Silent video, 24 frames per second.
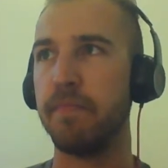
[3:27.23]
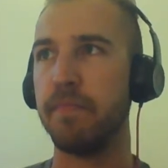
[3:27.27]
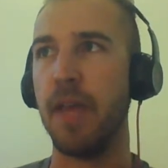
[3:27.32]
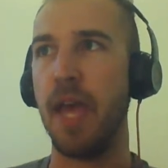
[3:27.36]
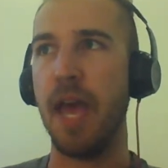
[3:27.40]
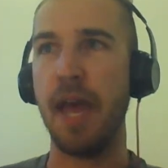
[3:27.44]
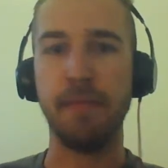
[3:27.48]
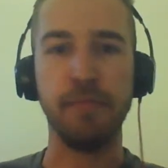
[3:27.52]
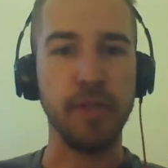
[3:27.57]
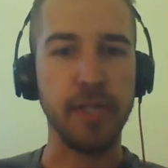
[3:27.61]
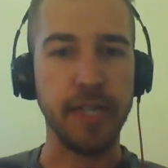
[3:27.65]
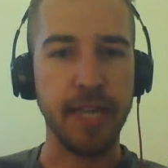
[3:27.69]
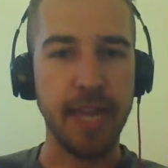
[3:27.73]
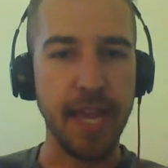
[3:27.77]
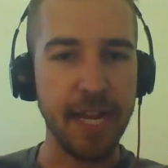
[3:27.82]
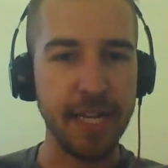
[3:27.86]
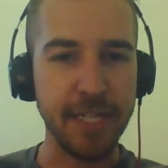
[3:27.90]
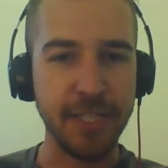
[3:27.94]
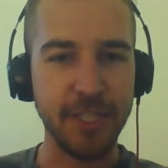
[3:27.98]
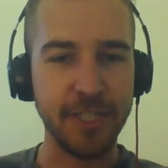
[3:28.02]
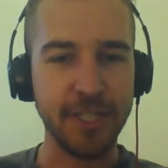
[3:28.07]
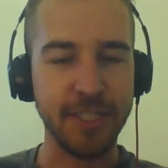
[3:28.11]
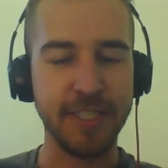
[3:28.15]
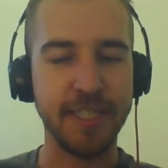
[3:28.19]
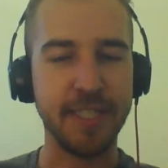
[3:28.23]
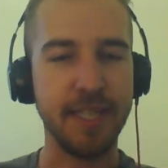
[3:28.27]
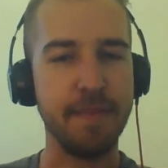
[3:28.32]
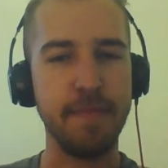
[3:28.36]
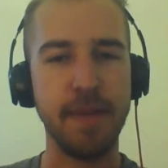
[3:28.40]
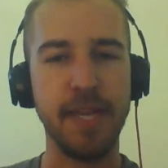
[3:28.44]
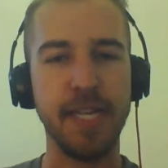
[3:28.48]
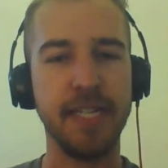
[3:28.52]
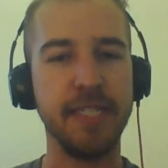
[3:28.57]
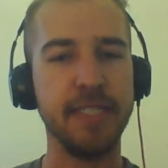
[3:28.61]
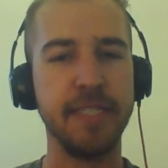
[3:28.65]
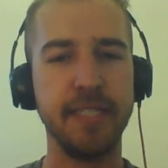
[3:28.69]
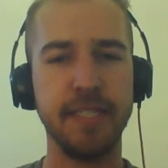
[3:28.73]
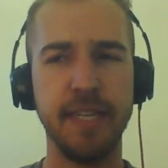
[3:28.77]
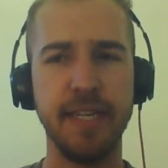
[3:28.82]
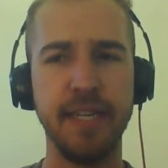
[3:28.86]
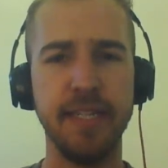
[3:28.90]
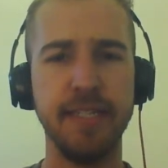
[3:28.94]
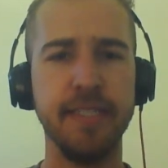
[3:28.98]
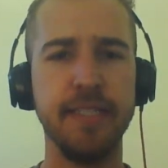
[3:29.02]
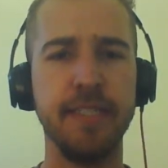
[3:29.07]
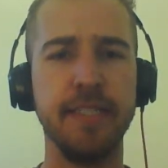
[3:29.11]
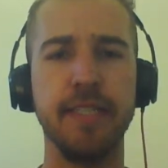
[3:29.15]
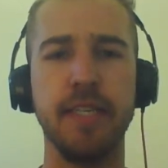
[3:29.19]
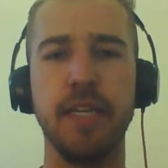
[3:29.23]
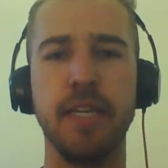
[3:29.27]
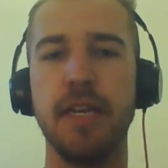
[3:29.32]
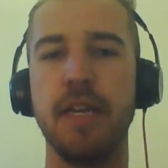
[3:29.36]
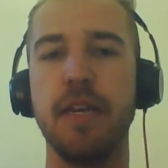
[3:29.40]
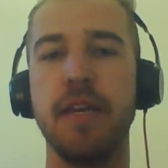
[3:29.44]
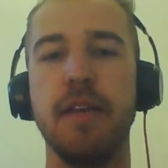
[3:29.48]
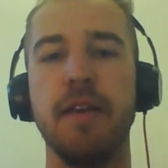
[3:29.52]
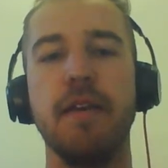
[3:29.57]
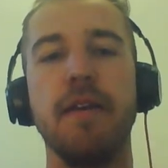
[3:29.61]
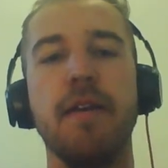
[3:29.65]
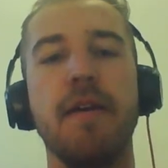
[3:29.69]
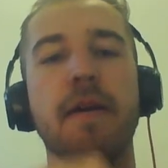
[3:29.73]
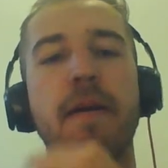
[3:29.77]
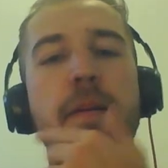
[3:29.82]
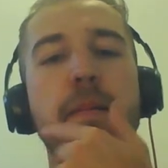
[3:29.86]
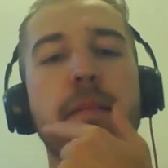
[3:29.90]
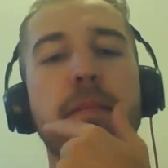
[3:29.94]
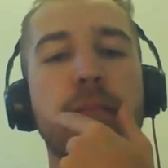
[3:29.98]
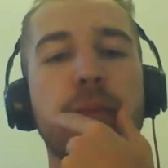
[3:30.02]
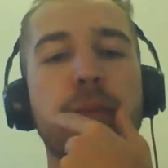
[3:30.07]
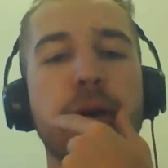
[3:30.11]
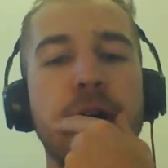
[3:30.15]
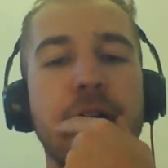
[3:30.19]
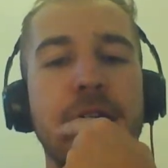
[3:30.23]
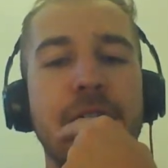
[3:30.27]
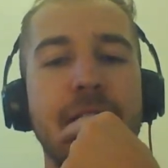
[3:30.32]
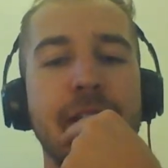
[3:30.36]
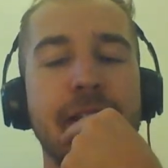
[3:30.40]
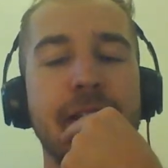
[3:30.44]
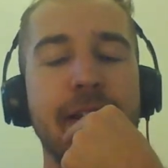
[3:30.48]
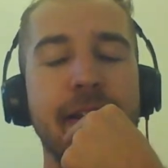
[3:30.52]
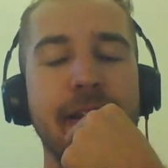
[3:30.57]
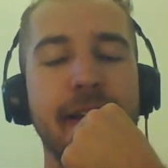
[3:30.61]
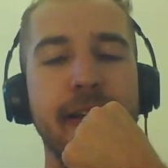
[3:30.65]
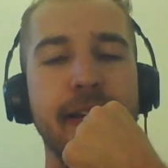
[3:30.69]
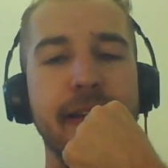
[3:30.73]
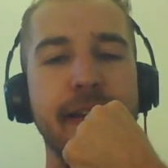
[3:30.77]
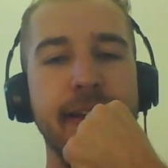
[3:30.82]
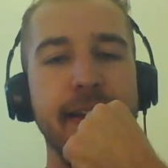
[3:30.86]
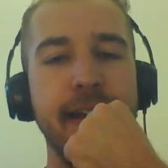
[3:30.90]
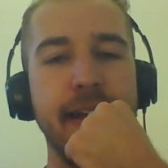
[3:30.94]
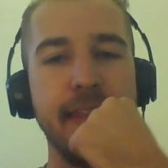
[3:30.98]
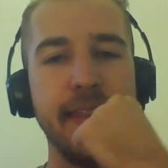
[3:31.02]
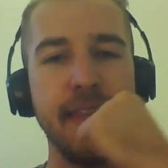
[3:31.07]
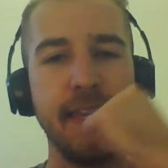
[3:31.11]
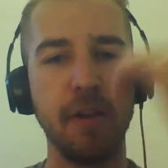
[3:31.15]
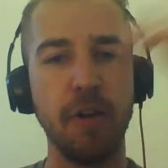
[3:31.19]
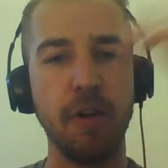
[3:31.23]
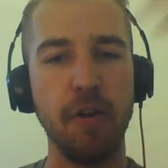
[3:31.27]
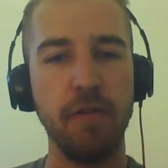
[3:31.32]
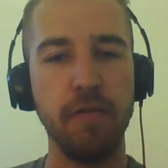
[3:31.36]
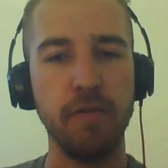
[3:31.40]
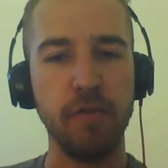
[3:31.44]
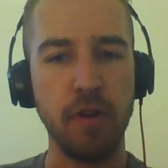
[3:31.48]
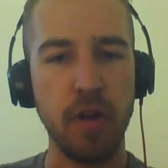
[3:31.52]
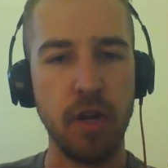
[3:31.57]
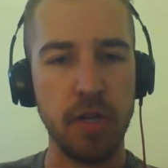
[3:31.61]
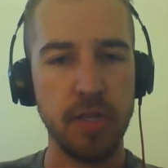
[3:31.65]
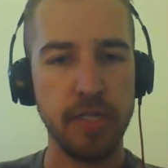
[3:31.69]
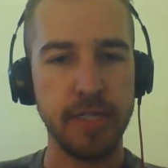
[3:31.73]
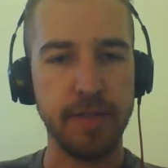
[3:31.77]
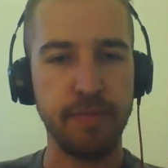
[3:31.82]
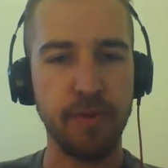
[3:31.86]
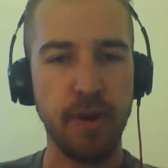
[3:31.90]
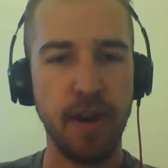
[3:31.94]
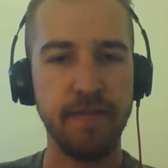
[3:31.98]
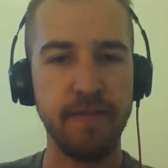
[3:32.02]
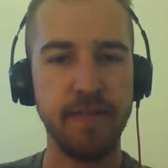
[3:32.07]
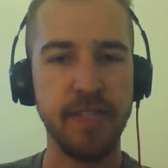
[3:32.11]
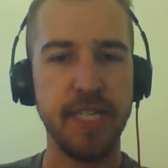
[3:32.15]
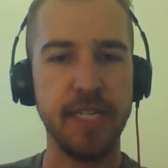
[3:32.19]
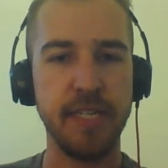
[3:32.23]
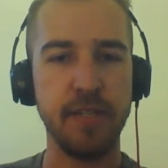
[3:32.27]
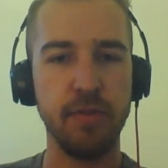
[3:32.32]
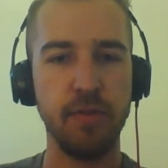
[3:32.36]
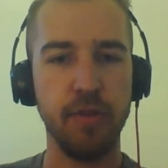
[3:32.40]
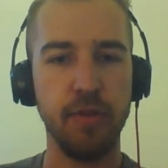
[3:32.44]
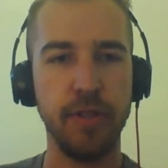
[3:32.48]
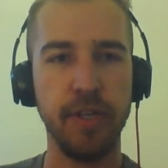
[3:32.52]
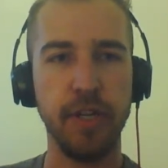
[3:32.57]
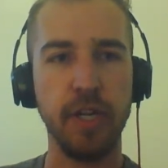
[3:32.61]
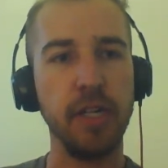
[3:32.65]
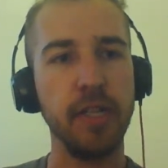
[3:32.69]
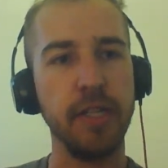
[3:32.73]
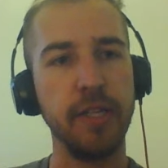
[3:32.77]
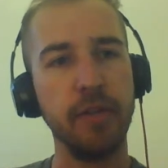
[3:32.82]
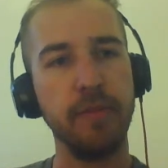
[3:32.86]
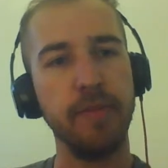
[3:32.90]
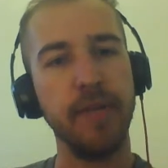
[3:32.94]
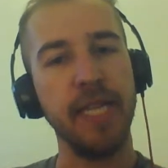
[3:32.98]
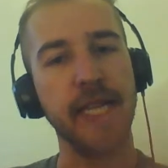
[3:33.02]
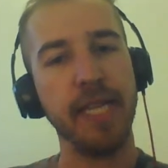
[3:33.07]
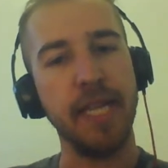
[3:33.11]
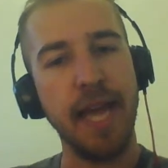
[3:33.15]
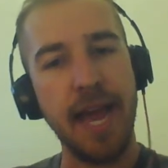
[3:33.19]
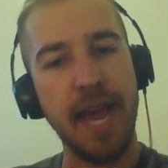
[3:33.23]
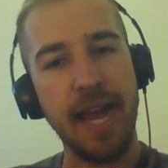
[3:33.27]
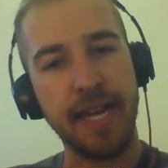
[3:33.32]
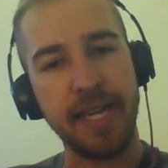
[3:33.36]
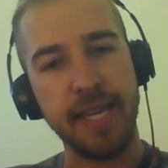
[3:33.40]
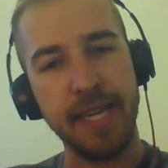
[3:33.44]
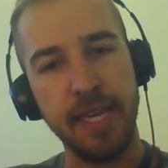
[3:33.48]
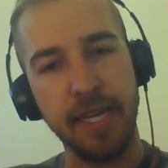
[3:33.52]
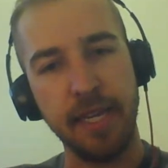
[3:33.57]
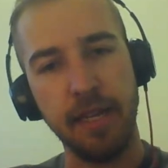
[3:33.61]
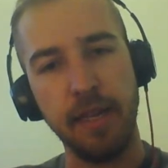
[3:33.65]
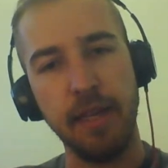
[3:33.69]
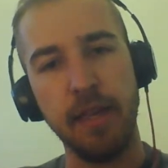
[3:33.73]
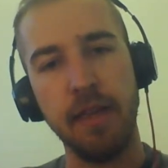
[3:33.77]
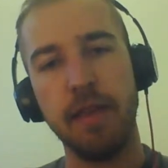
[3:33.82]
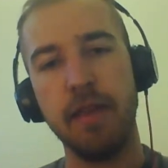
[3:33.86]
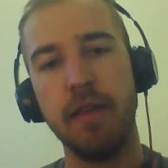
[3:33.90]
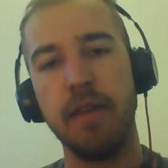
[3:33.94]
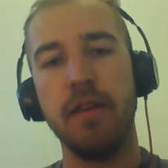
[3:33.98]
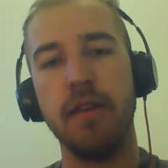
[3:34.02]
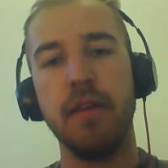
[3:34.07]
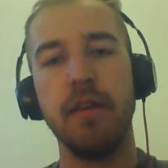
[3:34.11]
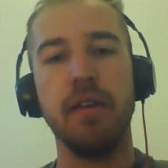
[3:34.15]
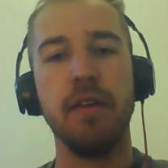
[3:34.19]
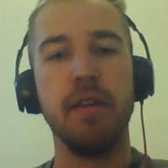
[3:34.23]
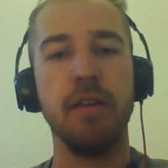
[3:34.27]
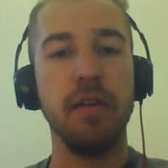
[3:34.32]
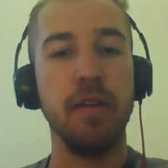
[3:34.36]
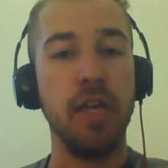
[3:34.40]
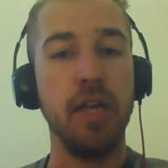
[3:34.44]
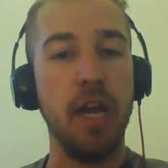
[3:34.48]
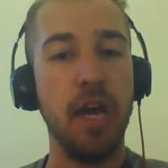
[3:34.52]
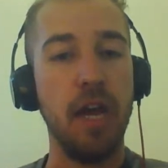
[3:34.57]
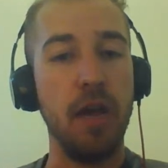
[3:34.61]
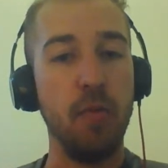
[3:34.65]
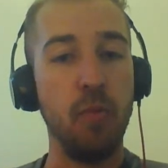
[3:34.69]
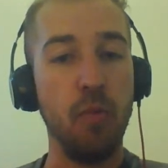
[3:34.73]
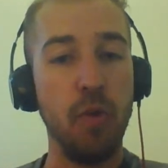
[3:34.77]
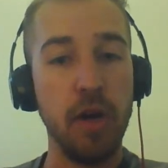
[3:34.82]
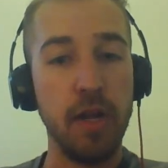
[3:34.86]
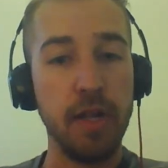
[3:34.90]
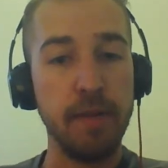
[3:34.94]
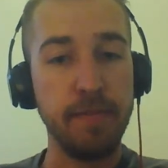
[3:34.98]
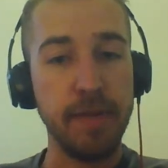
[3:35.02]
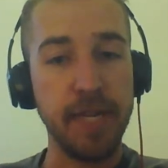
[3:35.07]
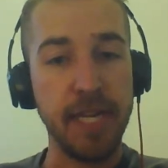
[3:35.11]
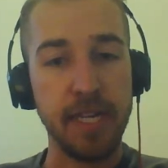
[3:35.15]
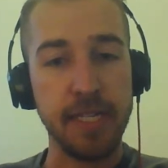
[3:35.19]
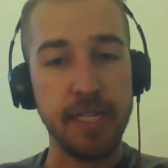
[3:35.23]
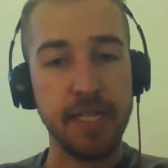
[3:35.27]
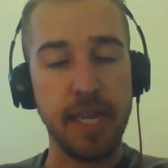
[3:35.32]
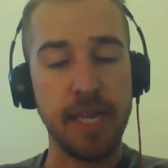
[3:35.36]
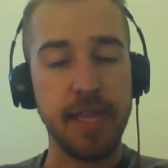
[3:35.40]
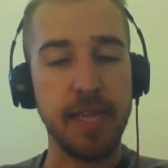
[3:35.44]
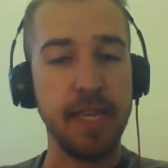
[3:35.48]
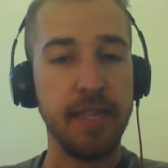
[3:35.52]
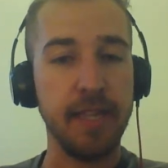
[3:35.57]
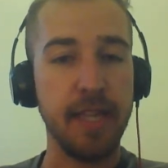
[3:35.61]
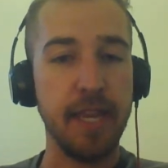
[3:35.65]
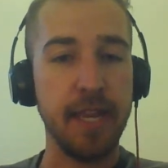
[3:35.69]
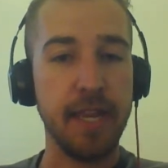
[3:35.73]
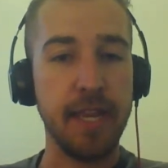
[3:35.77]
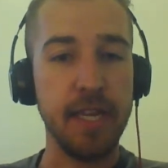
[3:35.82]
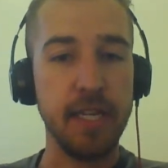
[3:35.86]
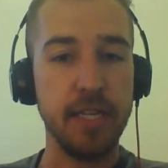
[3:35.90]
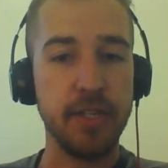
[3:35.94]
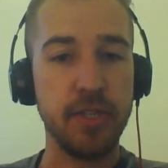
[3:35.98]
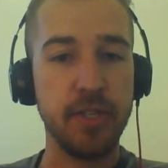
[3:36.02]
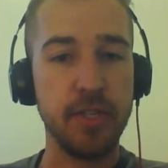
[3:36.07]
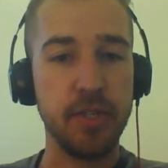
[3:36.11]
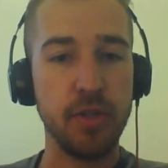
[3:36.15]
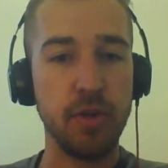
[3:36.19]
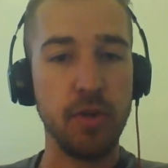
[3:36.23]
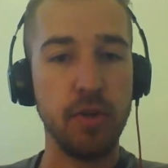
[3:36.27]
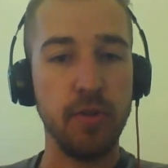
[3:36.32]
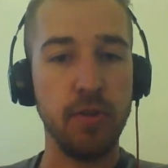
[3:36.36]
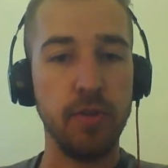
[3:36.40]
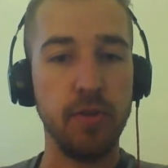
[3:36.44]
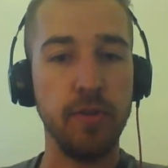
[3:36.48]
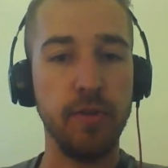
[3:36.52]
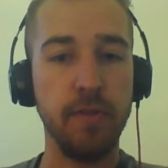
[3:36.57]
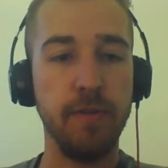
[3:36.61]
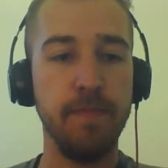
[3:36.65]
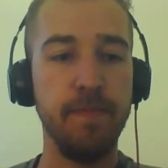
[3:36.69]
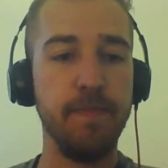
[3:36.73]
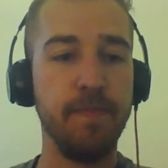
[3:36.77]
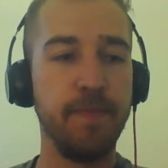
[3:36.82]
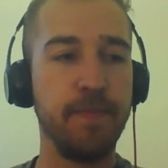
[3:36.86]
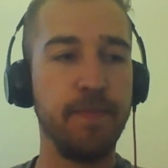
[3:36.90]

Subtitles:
applications that make sense, but I think overall as a privacy tool, they're a little bit lacking. One, because I think they get sold